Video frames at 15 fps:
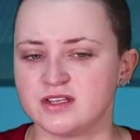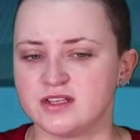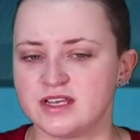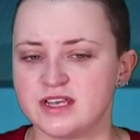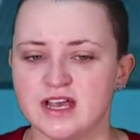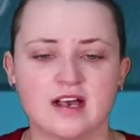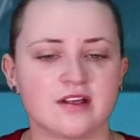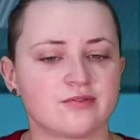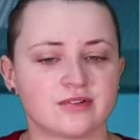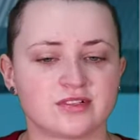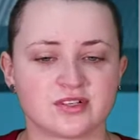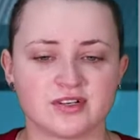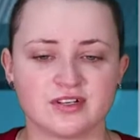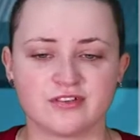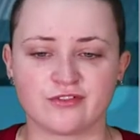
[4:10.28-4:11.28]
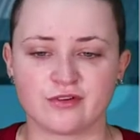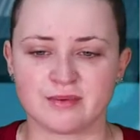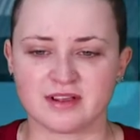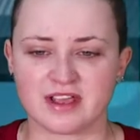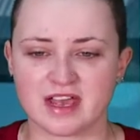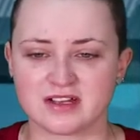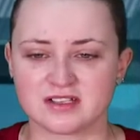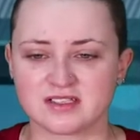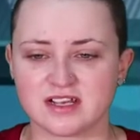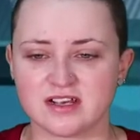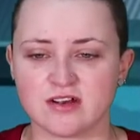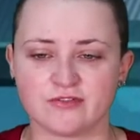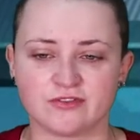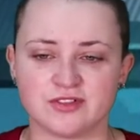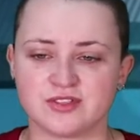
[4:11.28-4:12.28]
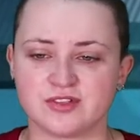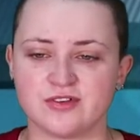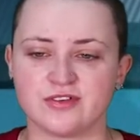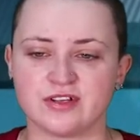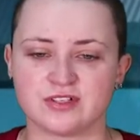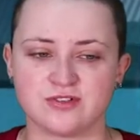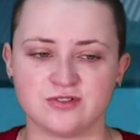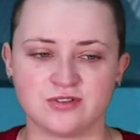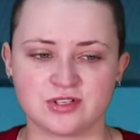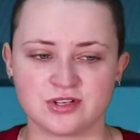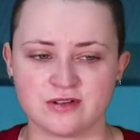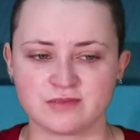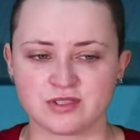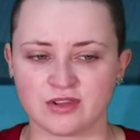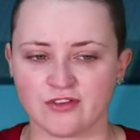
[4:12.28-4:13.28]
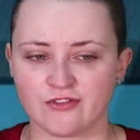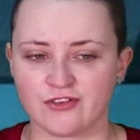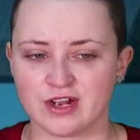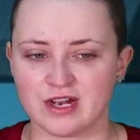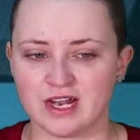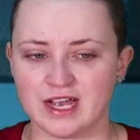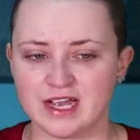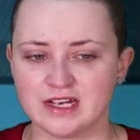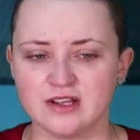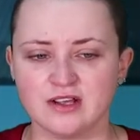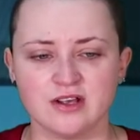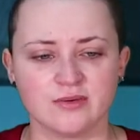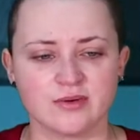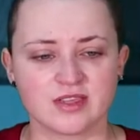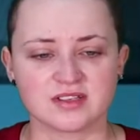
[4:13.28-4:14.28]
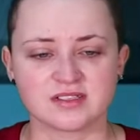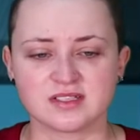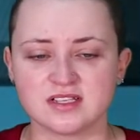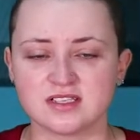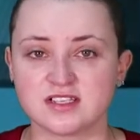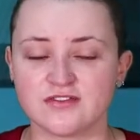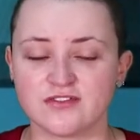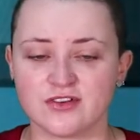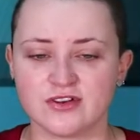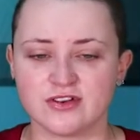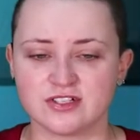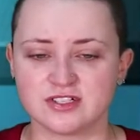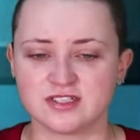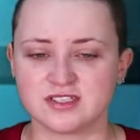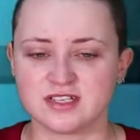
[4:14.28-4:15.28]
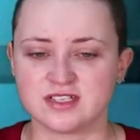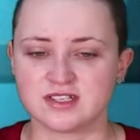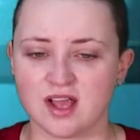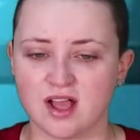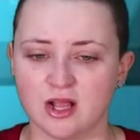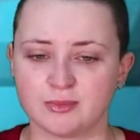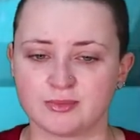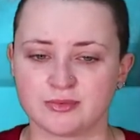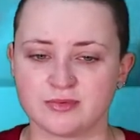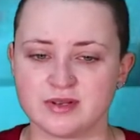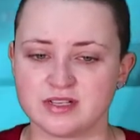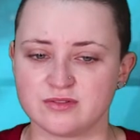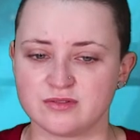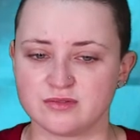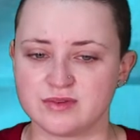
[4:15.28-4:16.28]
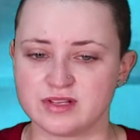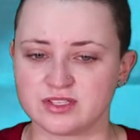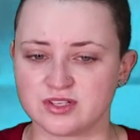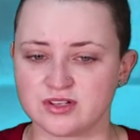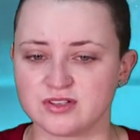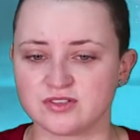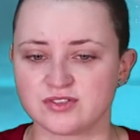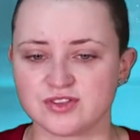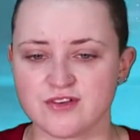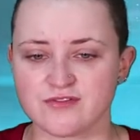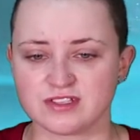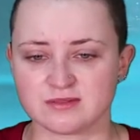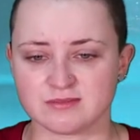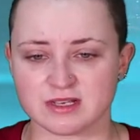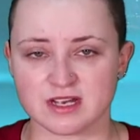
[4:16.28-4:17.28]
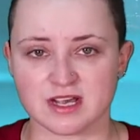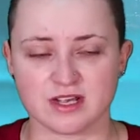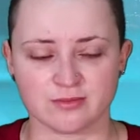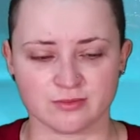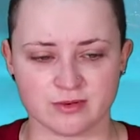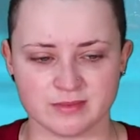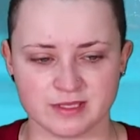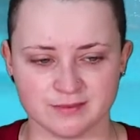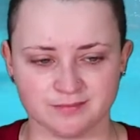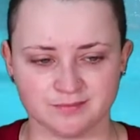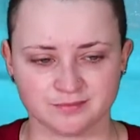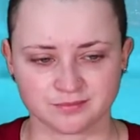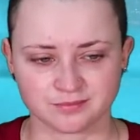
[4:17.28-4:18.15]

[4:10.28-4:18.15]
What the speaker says: He had returned from Afghanistan after serving two terms on the front line with a sense of urgency to help return servicemen and women.